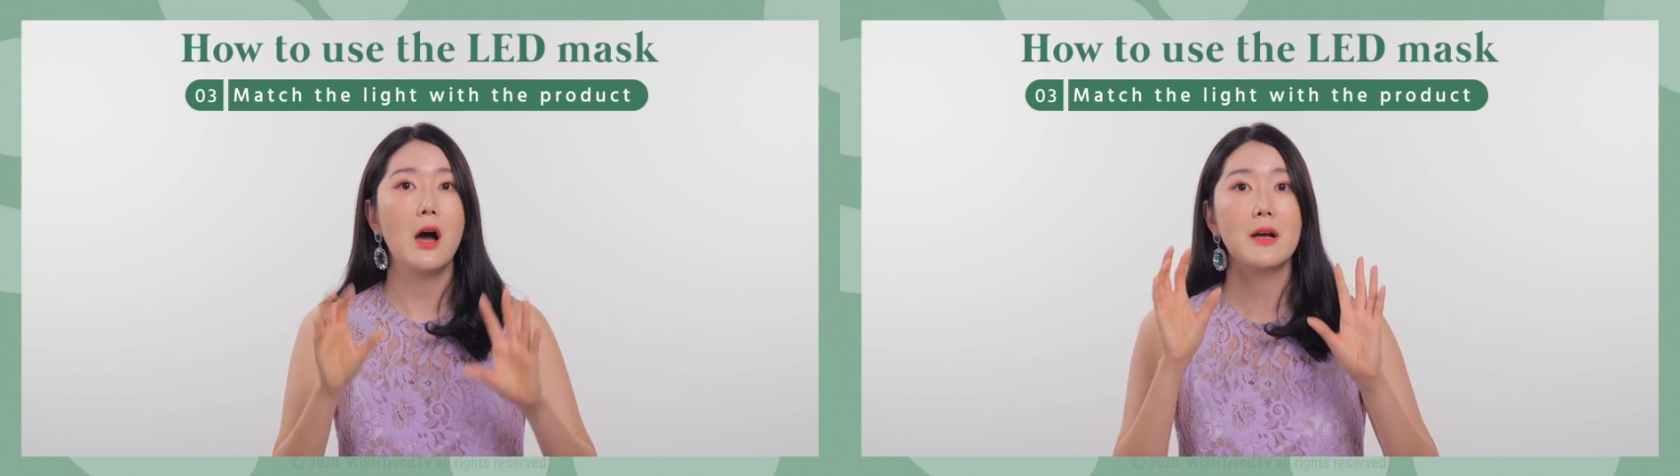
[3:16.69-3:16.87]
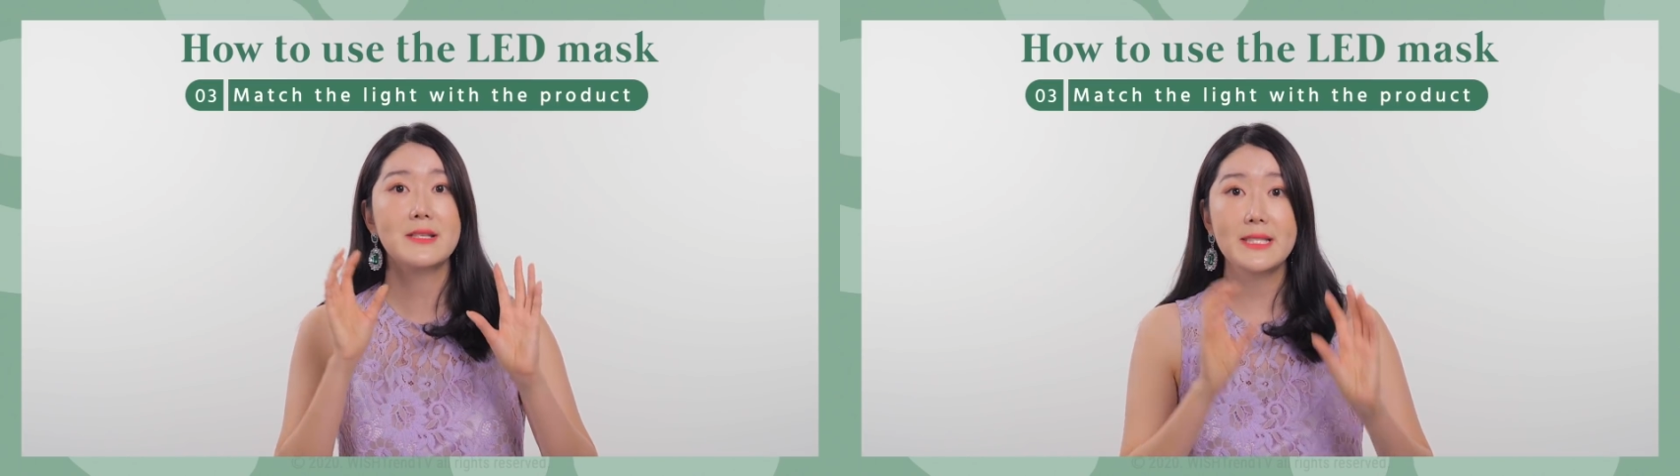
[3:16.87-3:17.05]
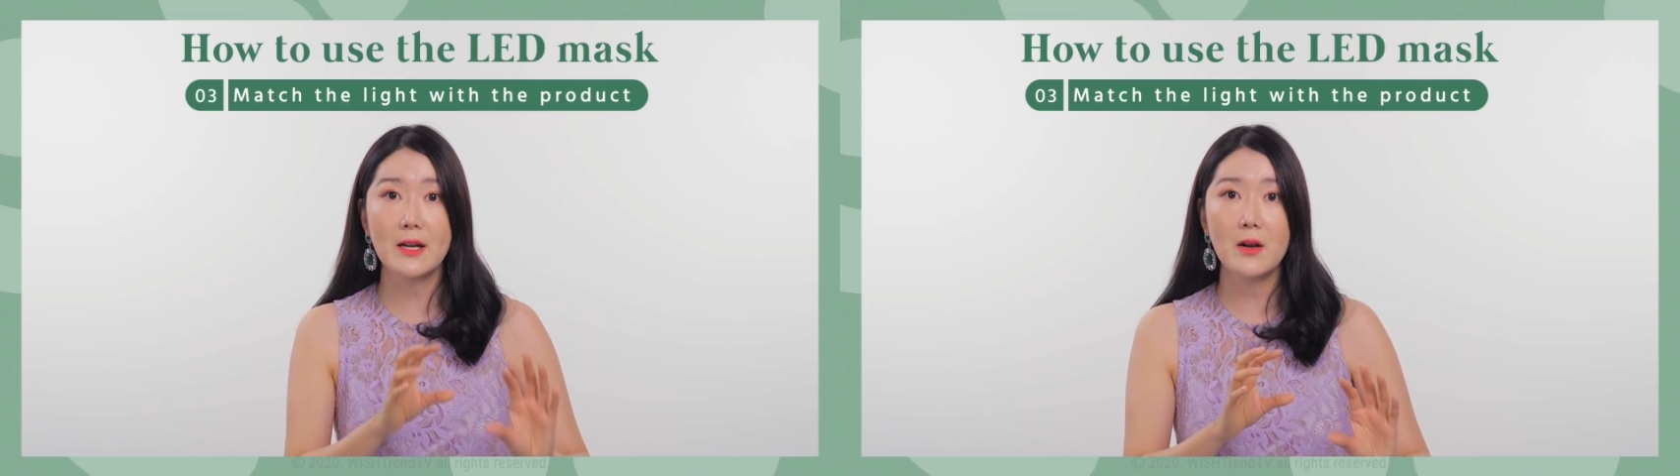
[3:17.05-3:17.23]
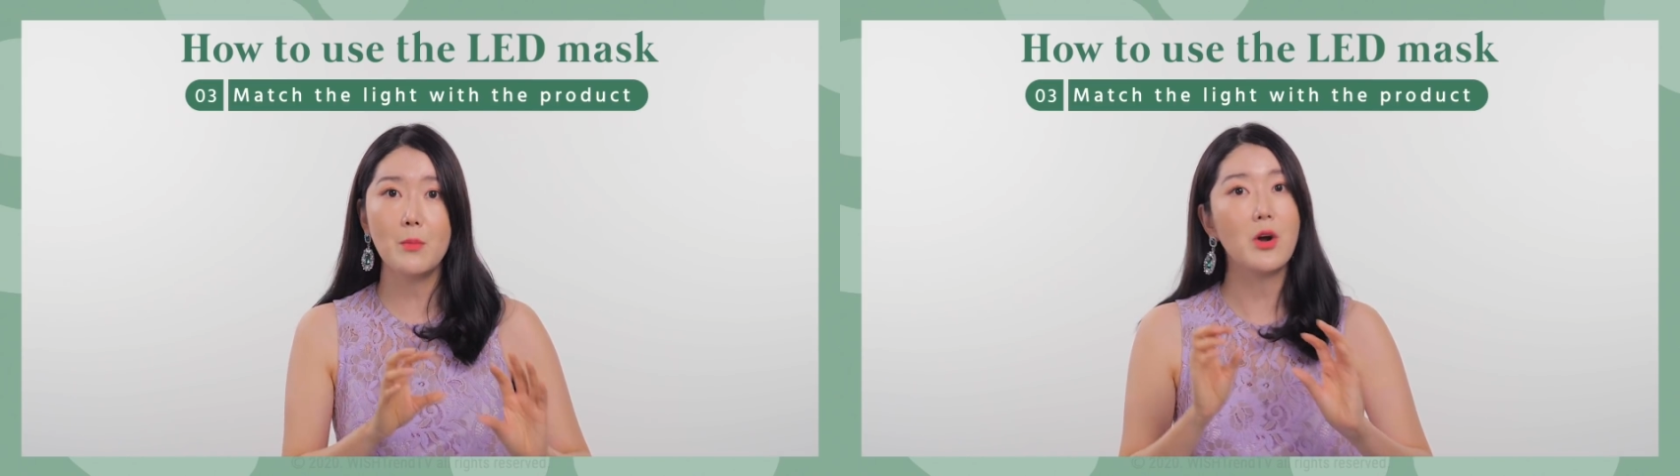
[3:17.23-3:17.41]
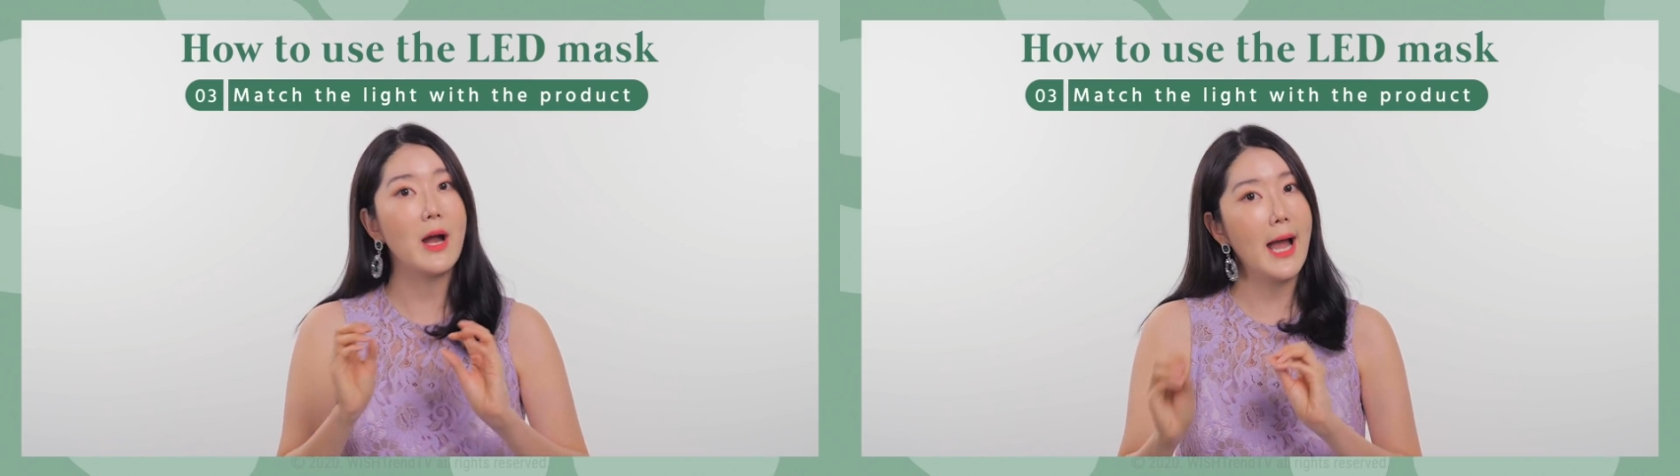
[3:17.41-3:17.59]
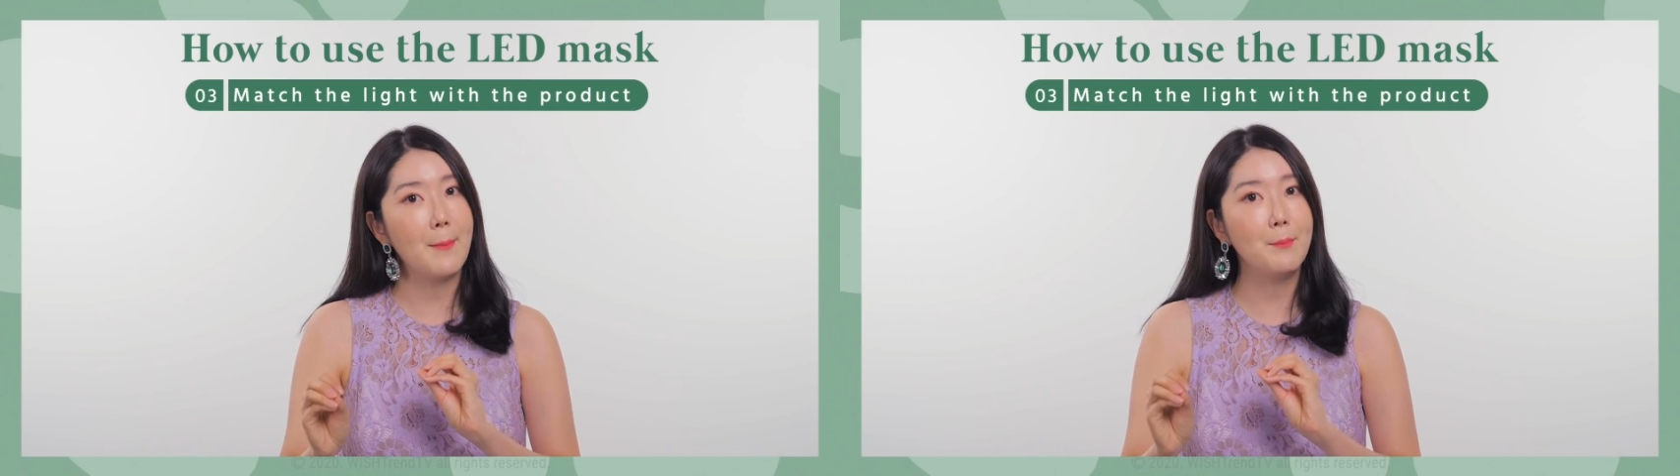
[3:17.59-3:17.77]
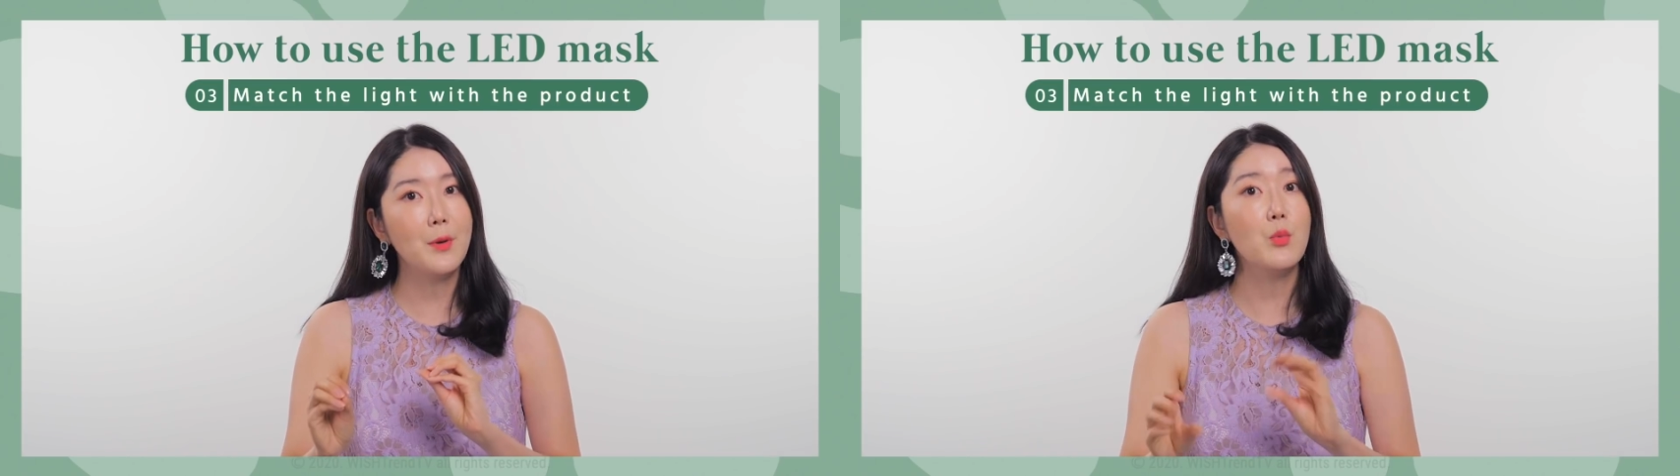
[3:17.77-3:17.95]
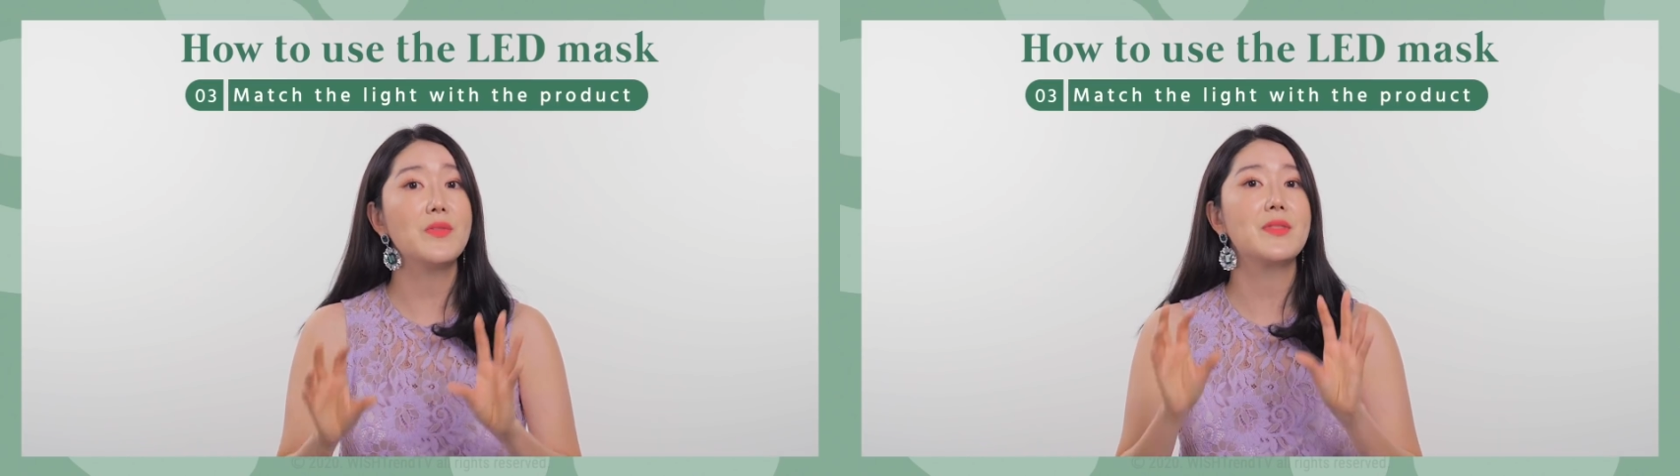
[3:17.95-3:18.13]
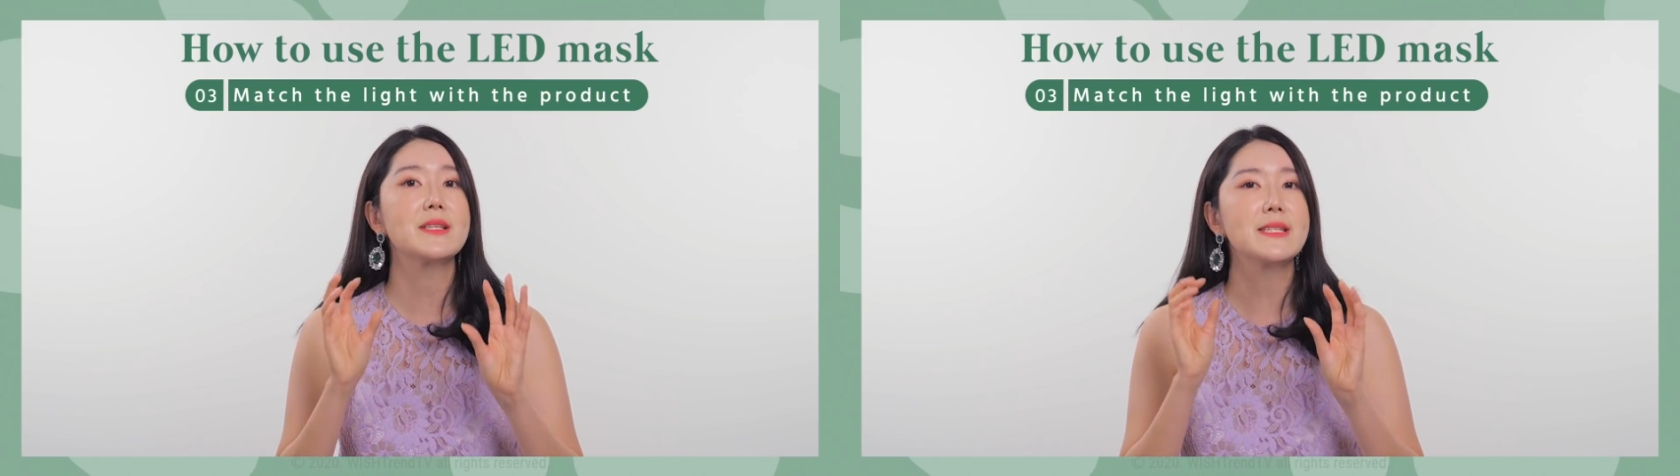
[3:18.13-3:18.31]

a serum or an ampoule with the